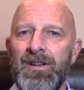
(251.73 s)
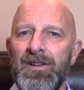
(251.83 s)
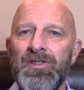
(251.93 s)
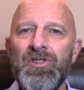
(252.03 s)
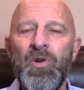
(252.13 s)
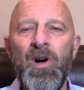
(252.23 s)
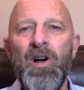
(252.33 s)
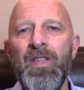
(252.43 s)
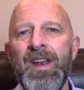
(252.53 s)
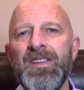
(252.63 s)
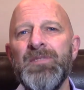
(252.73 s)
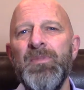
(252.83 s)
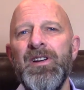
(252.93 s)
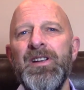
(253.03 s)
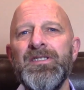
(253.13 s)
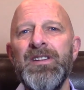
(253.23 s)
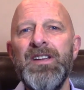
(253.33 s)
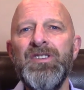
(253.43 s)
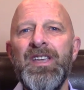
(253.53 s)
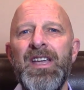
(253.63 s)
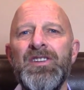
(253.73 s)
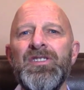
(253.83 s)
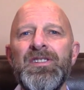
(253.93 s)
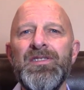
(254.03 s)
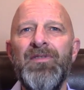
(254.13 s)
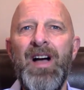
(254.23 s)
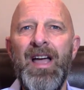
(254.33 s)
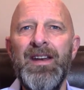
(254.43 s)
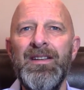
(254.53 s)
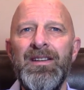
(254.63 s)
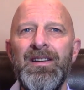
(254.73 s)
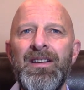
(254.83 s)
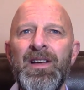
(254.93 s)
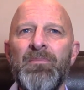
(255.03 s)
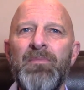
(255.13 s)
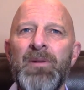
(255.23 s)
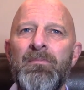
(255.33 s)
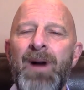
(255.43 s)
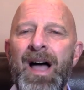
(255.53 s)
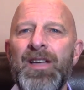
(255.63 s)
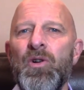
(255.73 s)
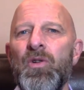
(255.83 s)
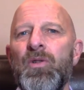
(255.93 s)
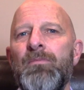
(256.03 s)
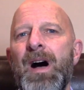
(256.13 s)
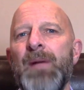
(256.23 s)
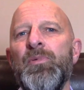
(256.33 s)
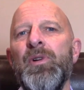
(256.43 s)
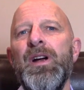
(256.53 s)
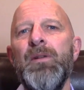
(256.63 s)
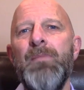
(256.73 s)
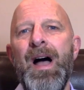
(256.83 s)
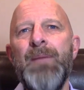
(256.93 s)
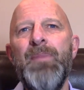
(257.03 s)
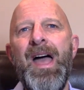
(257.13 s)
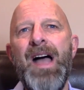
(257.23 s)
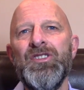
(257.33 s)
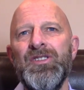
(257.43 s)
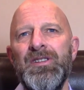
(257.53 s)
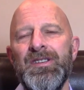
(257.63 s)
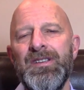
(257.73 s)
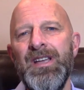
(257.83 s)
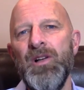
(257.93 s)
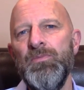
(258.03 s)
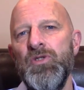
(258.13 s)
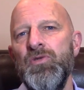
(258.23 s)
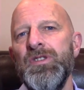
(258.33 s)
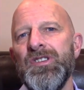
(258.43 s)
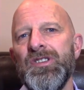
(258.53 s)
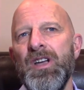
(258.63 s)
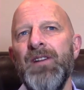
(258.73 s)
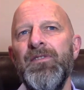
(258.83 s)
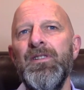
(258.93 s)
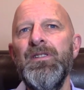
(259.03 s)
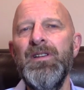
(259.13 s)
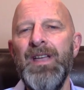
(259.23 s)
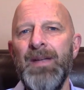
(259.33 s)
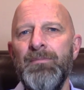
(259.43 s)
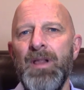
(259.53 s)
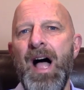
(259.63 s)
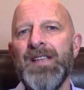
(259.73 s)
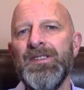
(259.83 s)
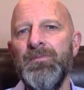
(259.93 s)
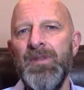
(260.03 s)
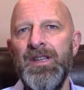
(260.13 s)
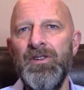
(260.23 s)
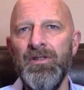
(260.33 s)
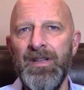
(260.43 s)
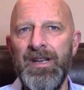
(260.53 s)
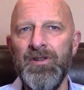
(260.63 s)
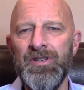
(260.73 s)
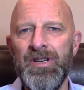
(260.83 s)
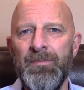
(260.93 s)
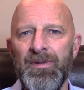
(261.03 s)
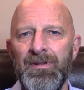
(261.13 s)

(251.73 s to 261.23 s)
So all that experience and education is fine. But my goal, my prayer, my passion is to help you discover and blossom in your leadership.